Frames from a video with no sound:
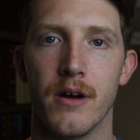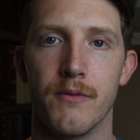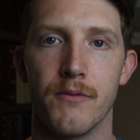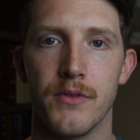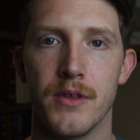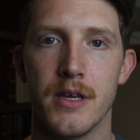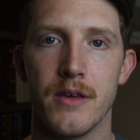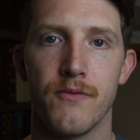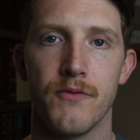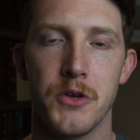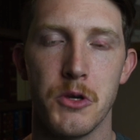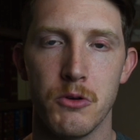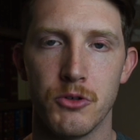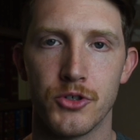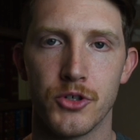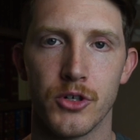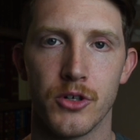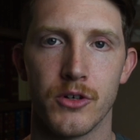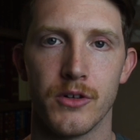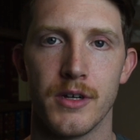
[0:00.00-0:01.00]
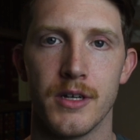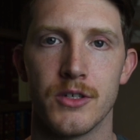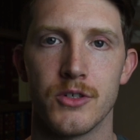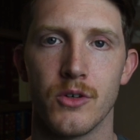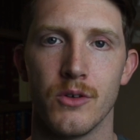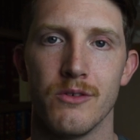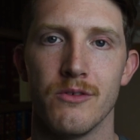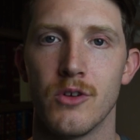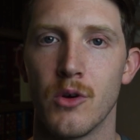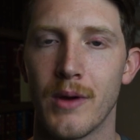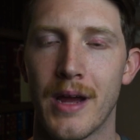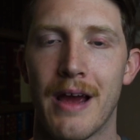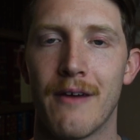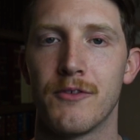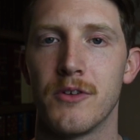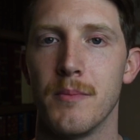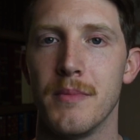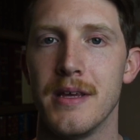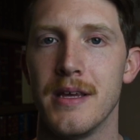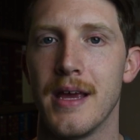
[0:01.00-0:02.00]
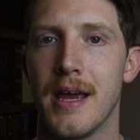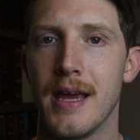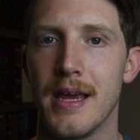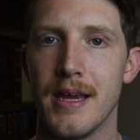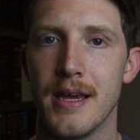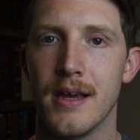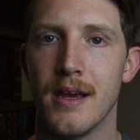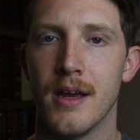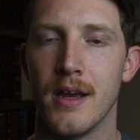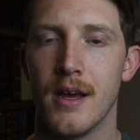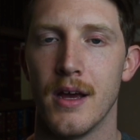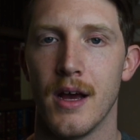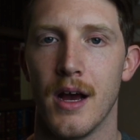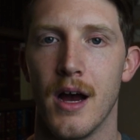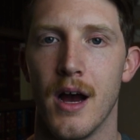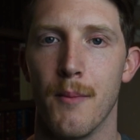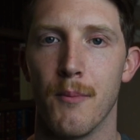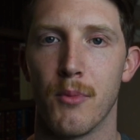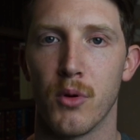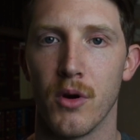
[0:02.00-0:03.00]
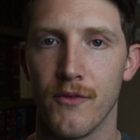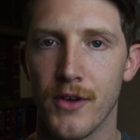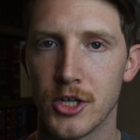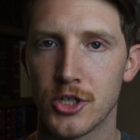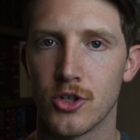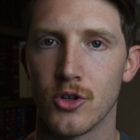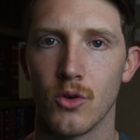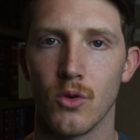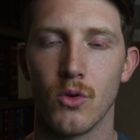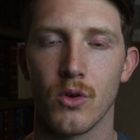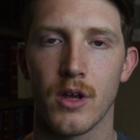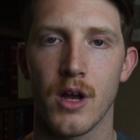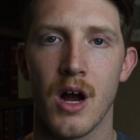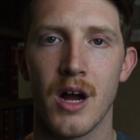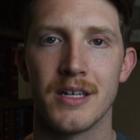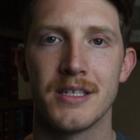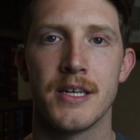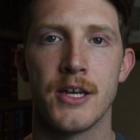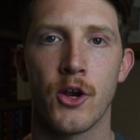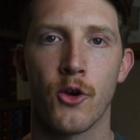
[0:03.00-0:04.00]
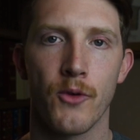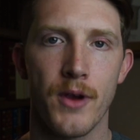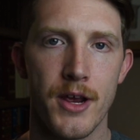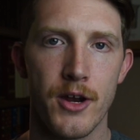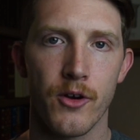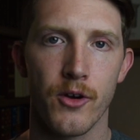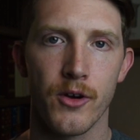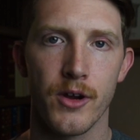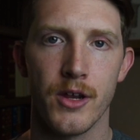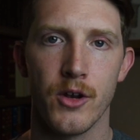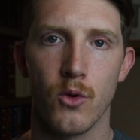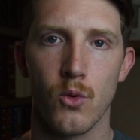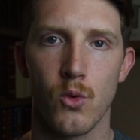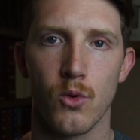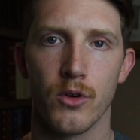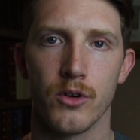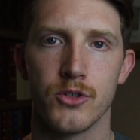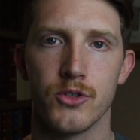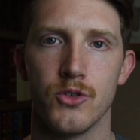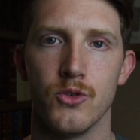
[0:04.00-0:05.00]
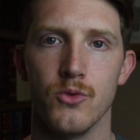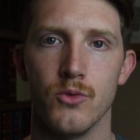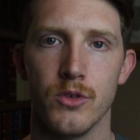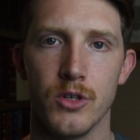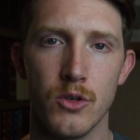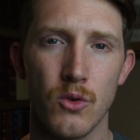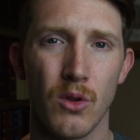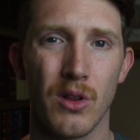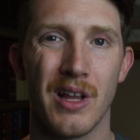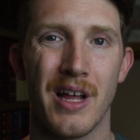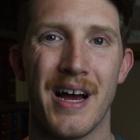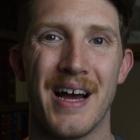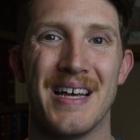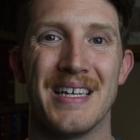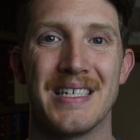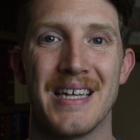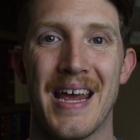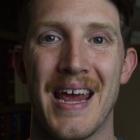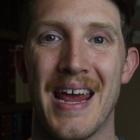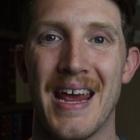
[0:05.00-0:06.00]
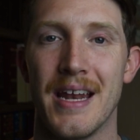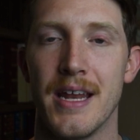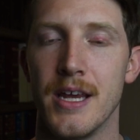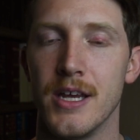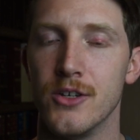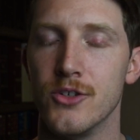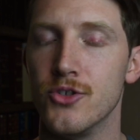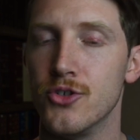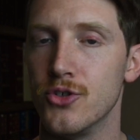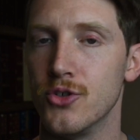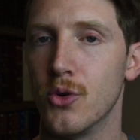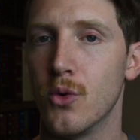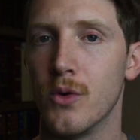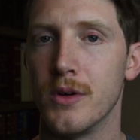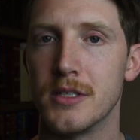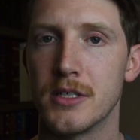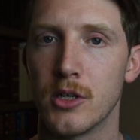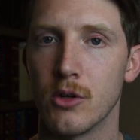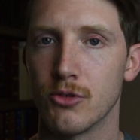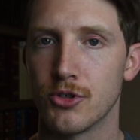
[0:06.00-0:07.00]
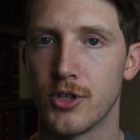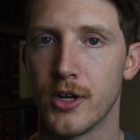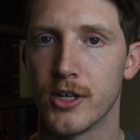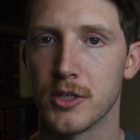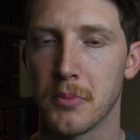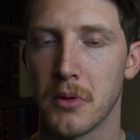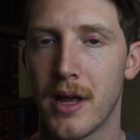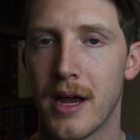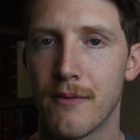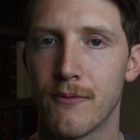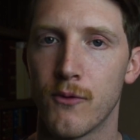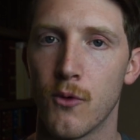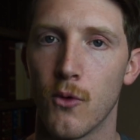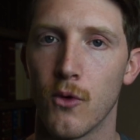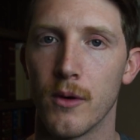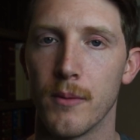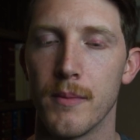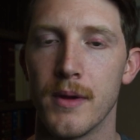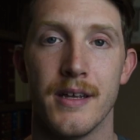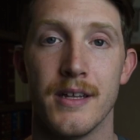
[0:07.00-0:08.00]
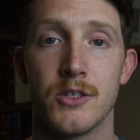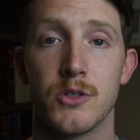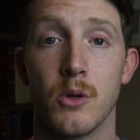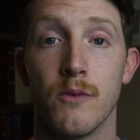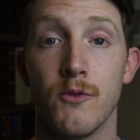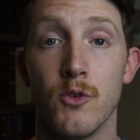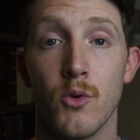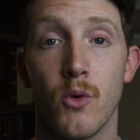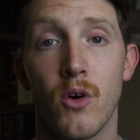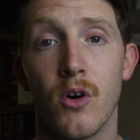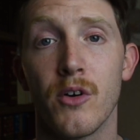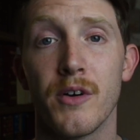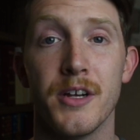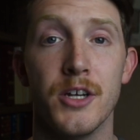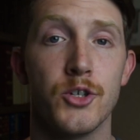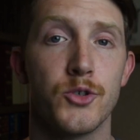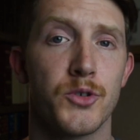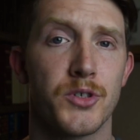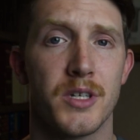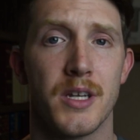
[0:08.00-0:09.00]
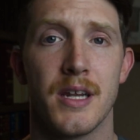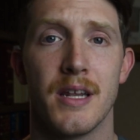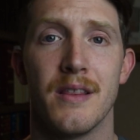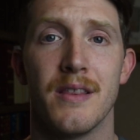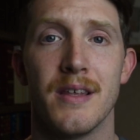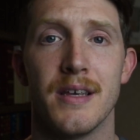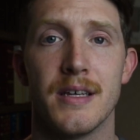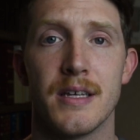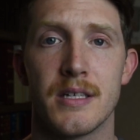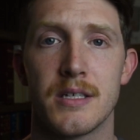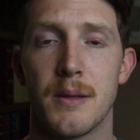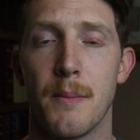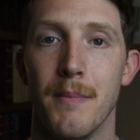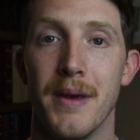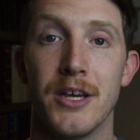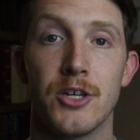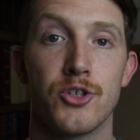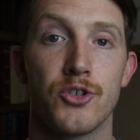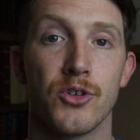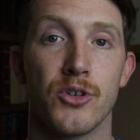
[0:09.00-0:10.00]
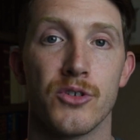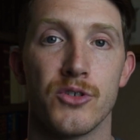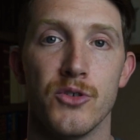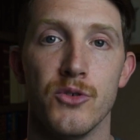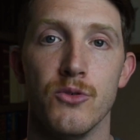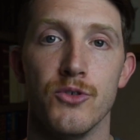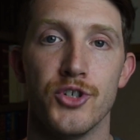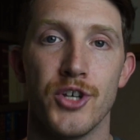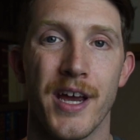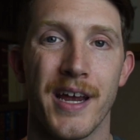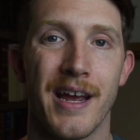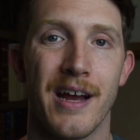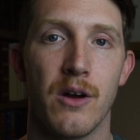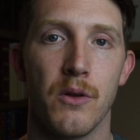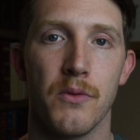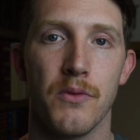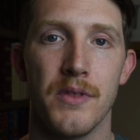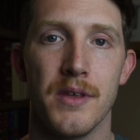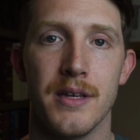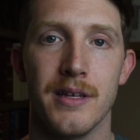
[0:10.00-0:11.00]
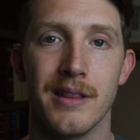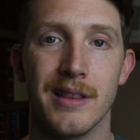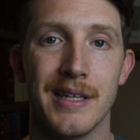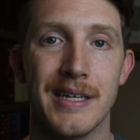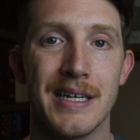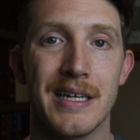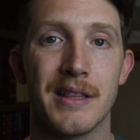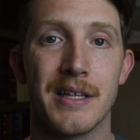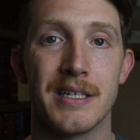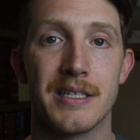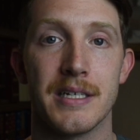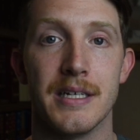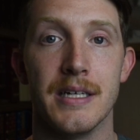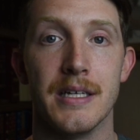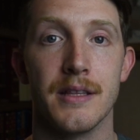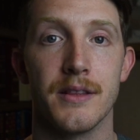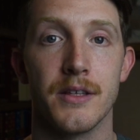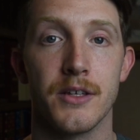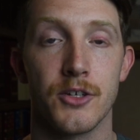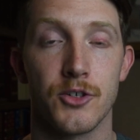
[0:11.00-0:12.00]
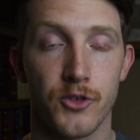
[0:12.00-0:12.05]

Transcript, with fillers: of the future, and so you don't have to be a um, professional content creator in order to utilize and enjoy Skillshare's platform. And so if you are interested in this, make sure to check out the link that's in the